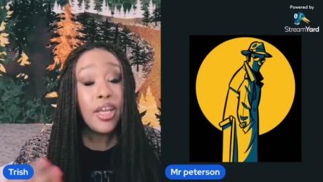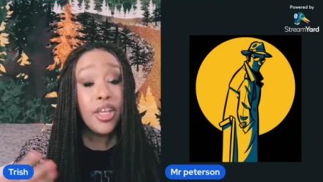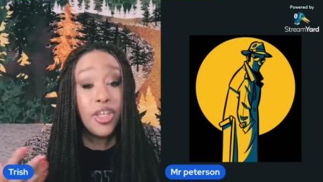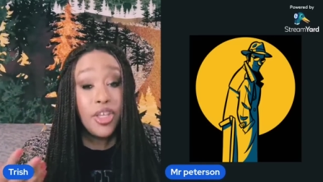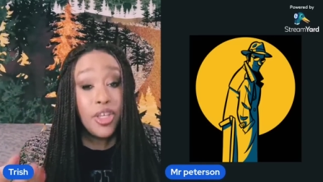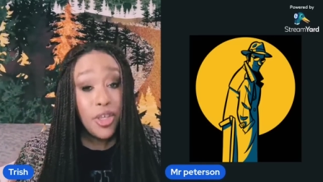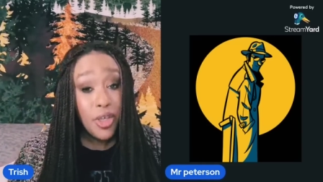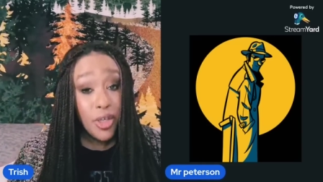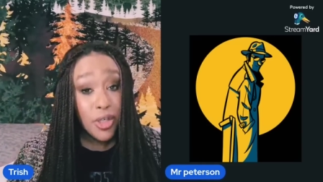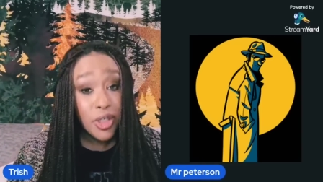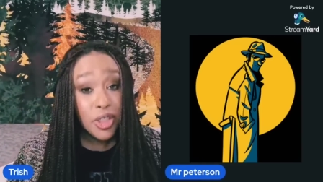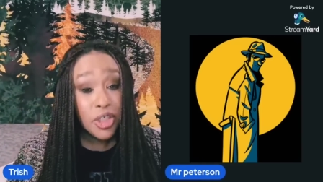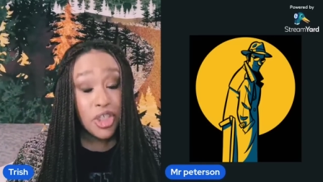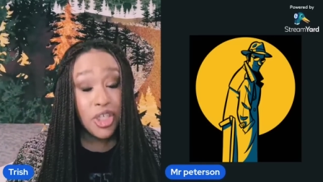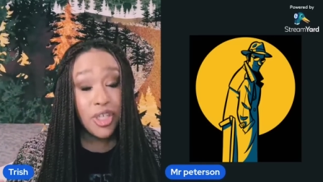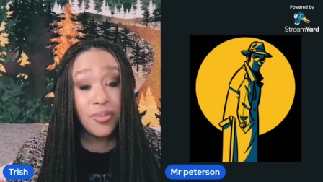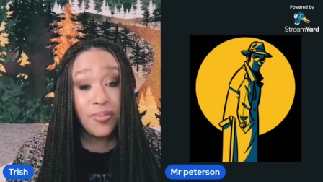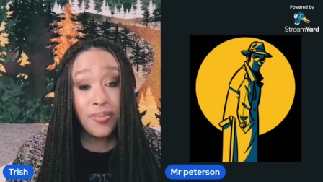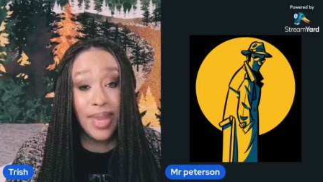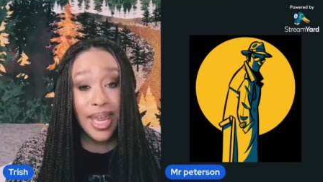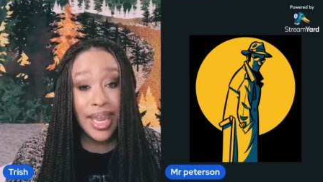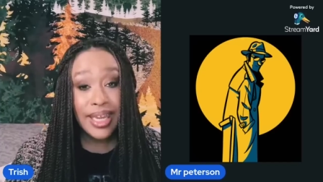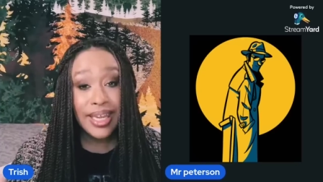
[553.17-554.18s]
you
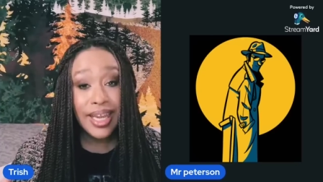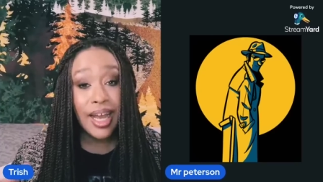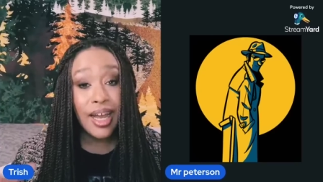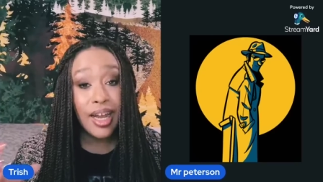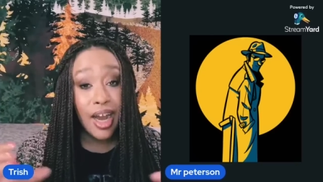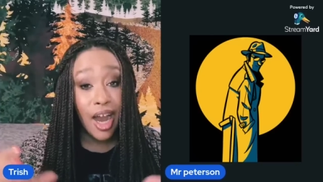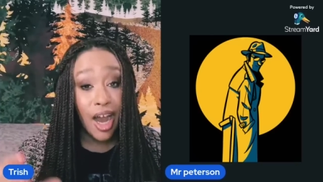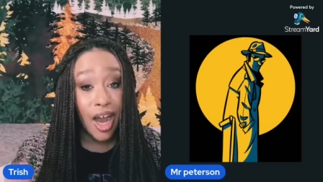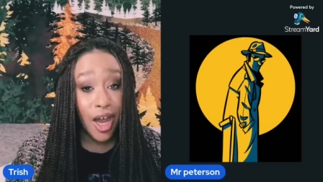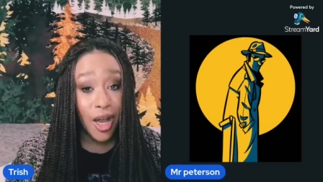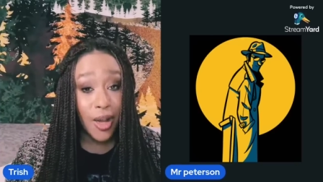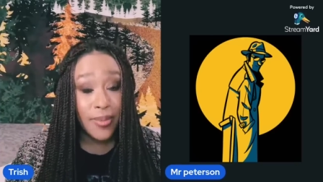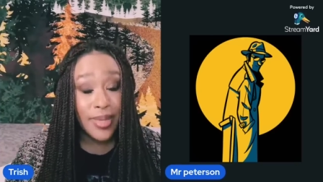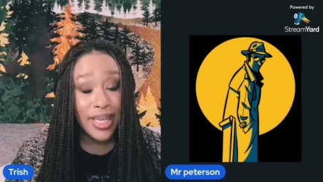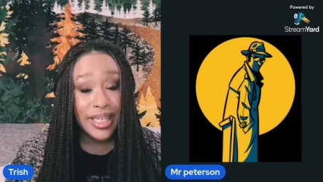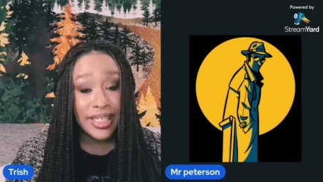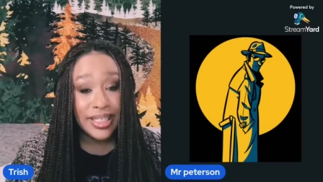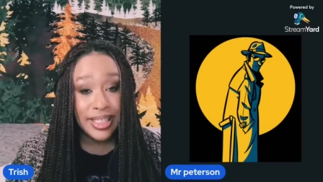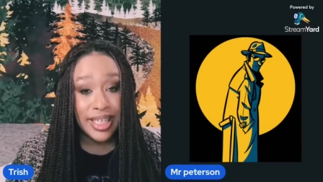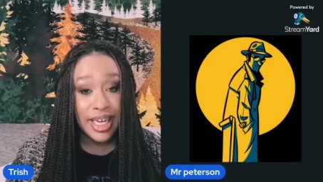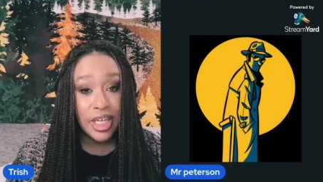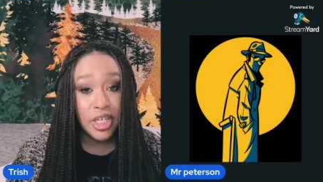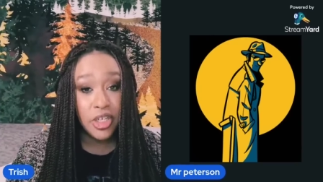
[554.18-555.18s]
should make a calming
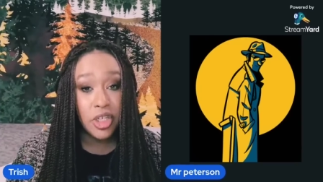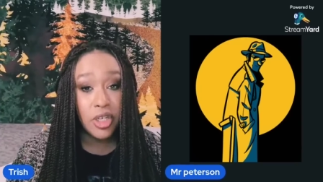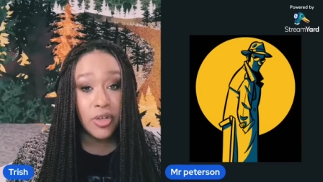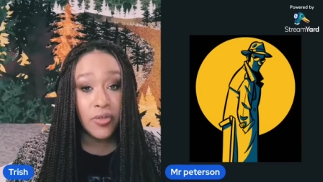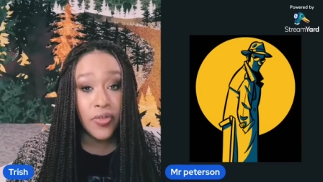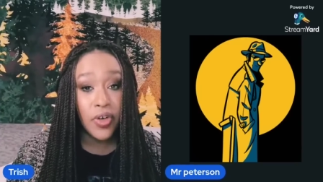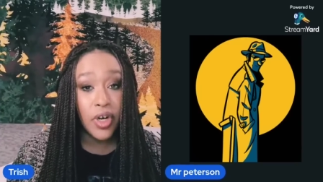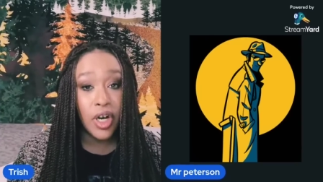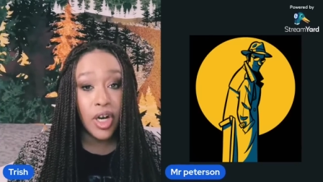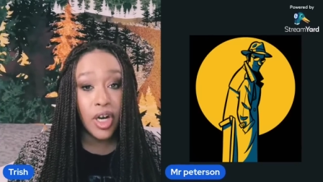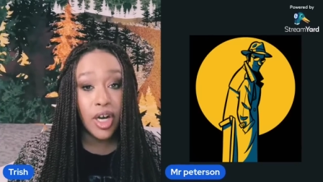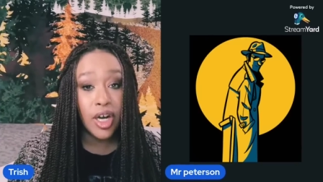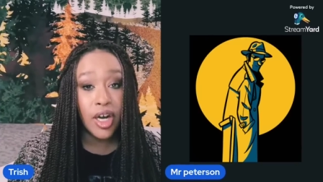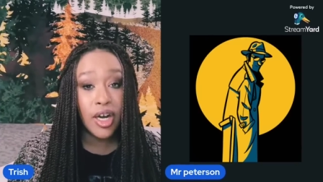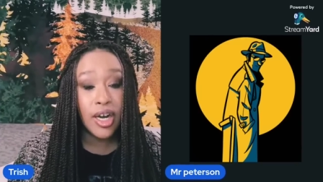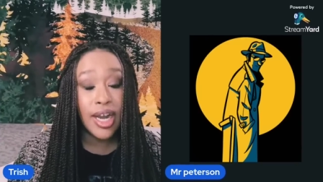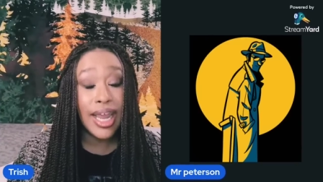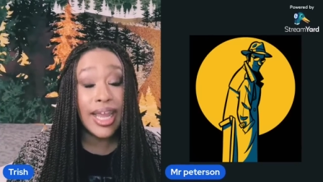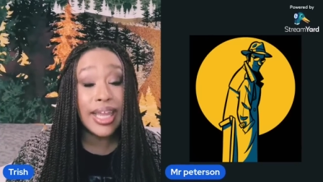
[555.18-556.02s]
station for her